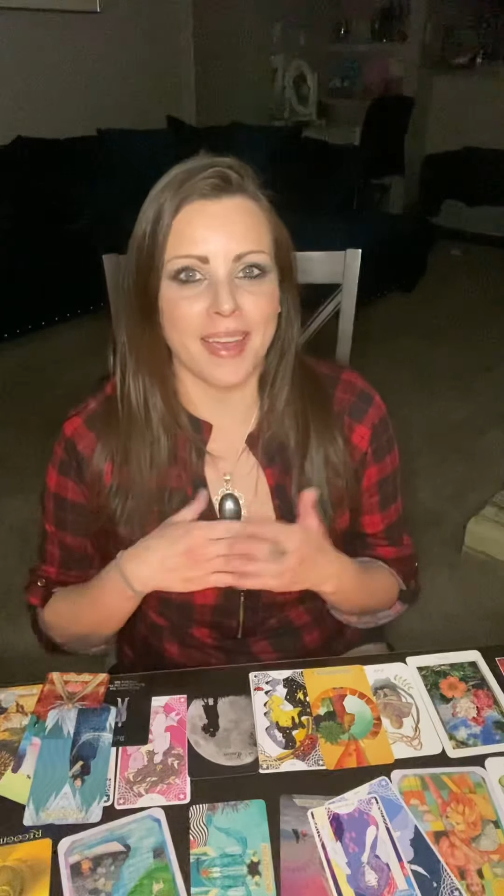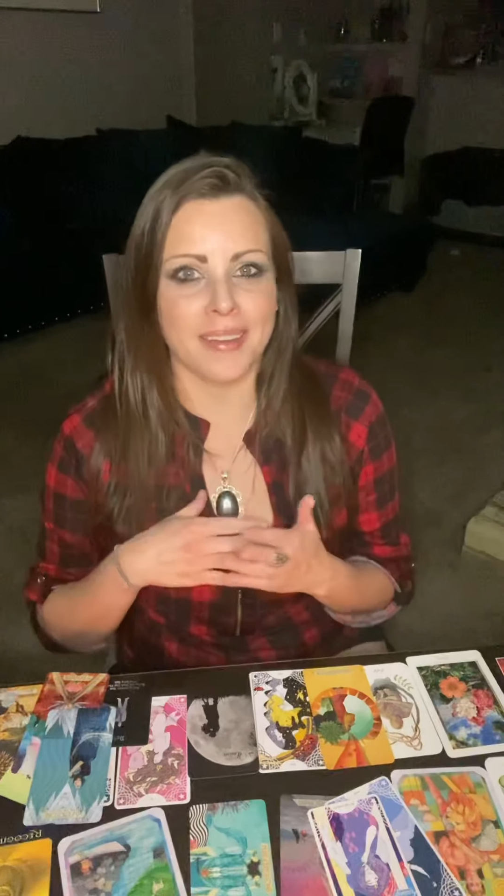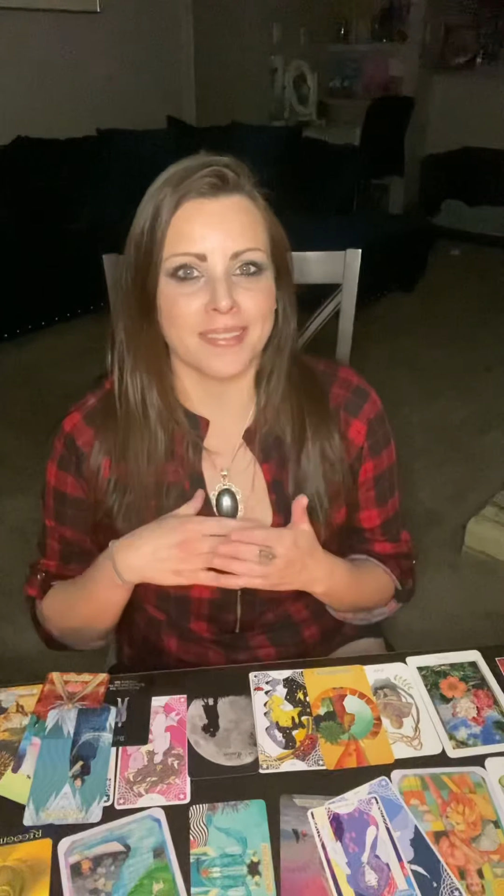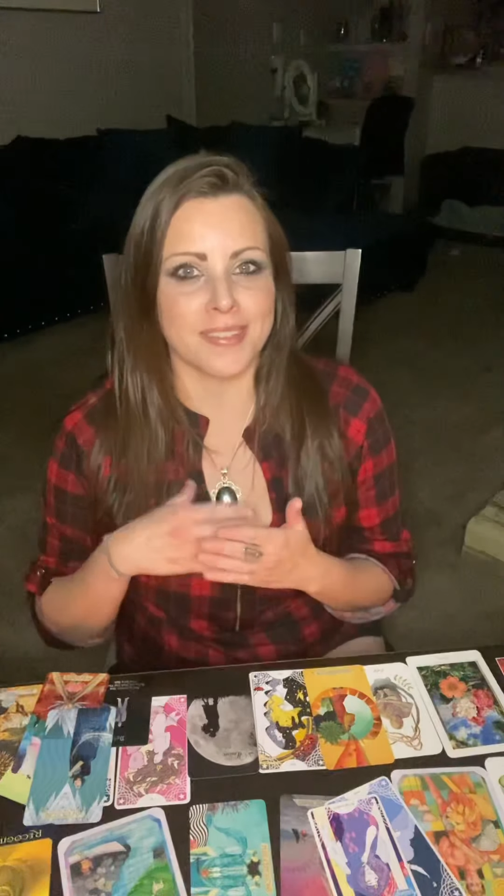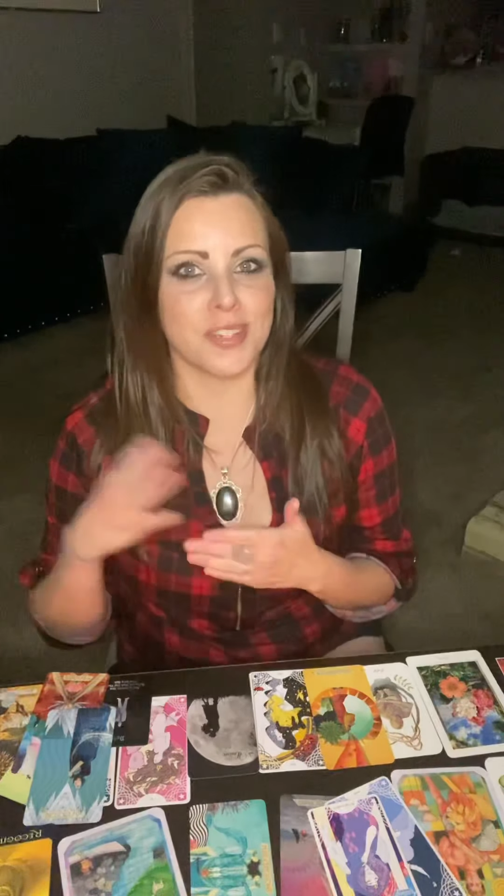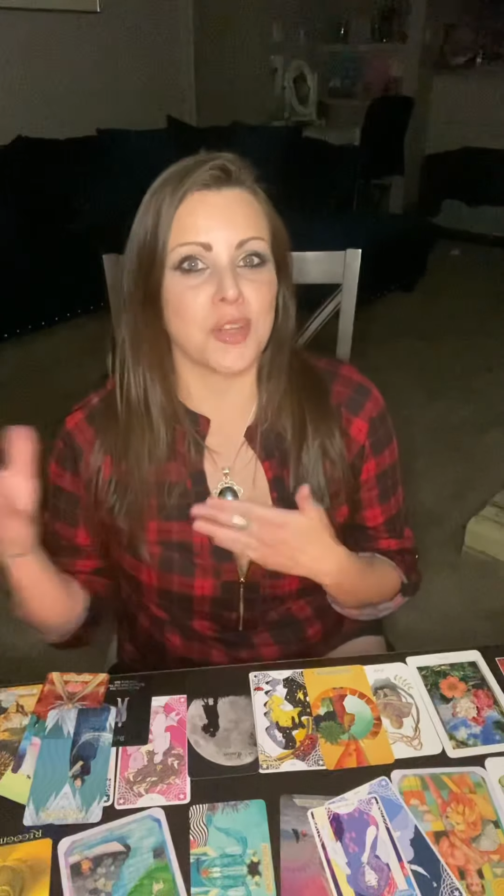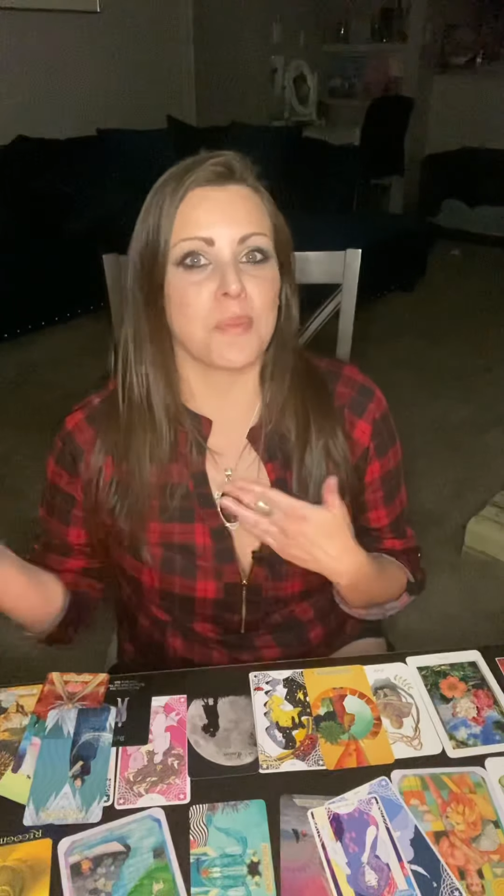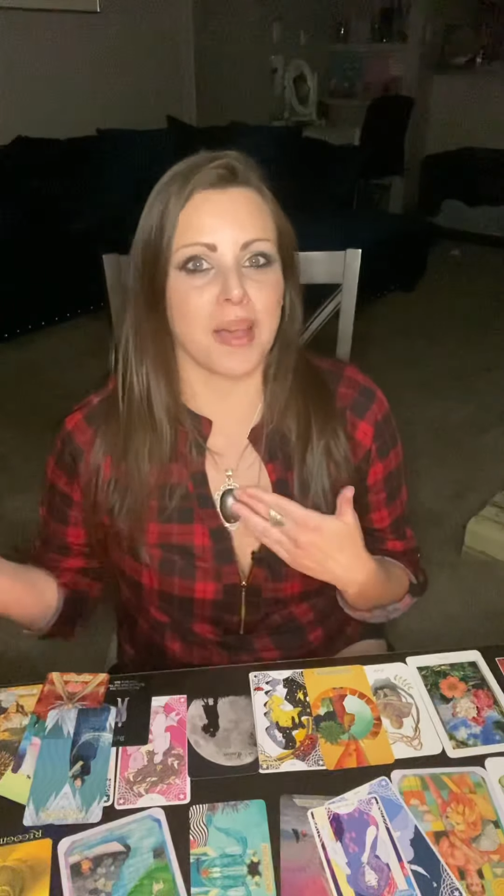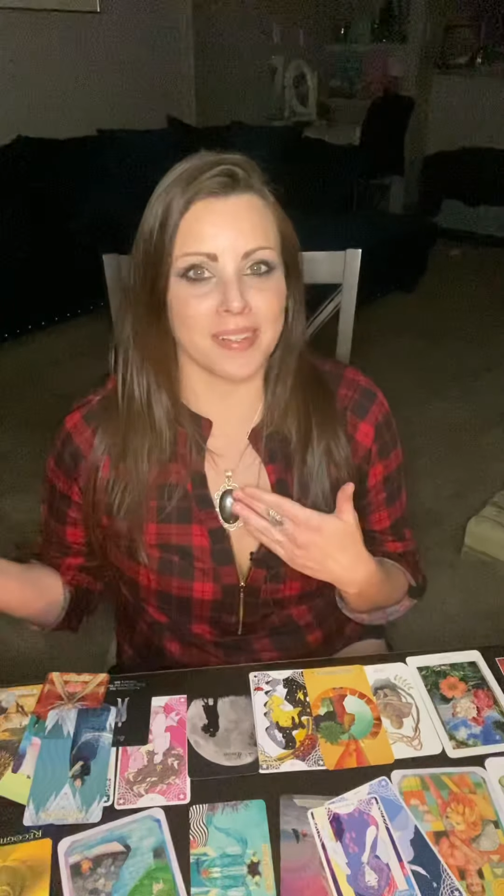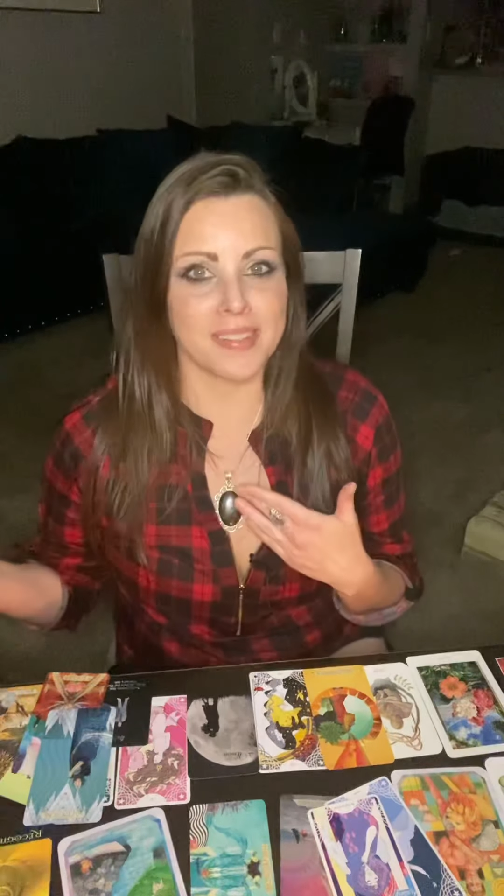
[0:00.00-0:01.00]
in 2
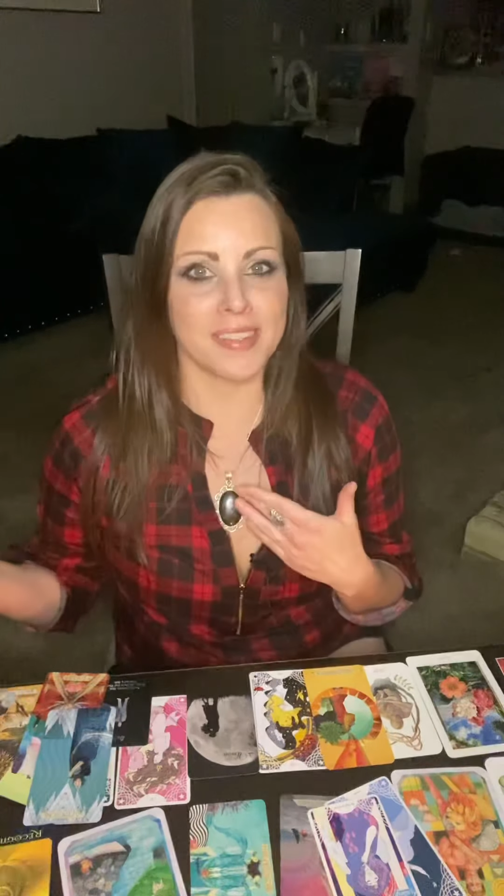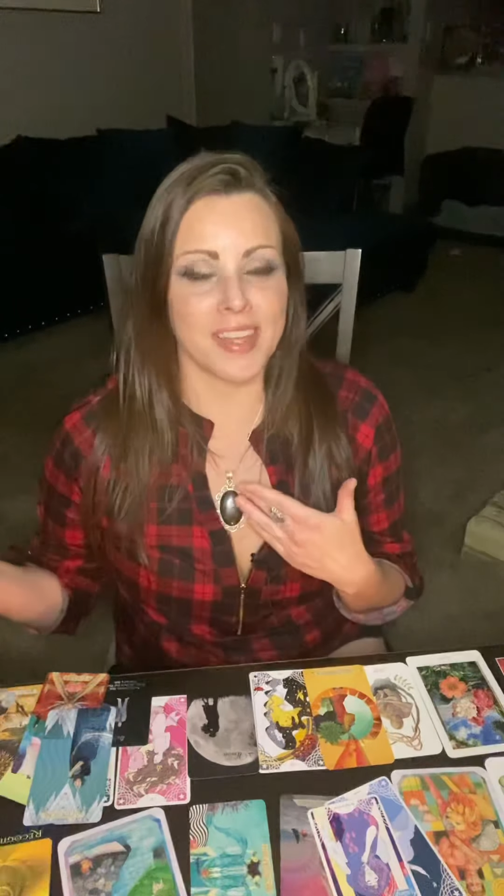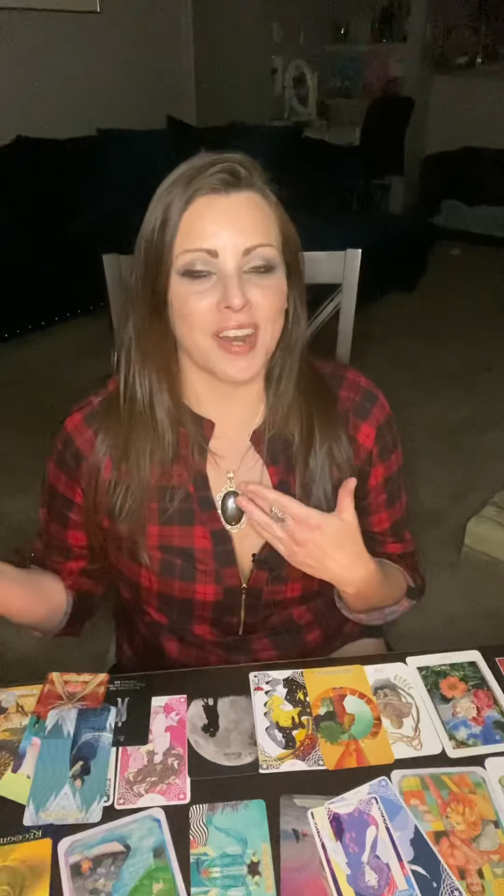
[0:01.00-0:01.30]
months,